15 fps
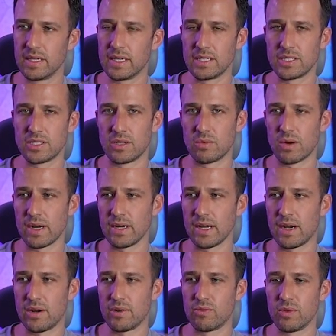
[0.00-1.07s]
And so right
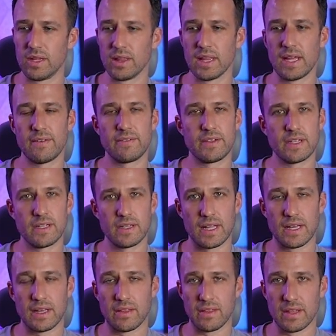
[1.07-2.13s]
now, if we left it
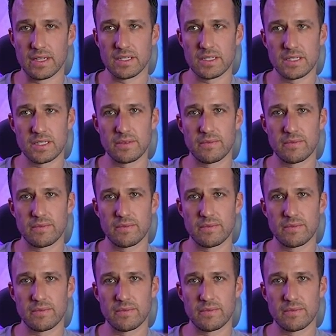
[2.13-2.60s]
like this,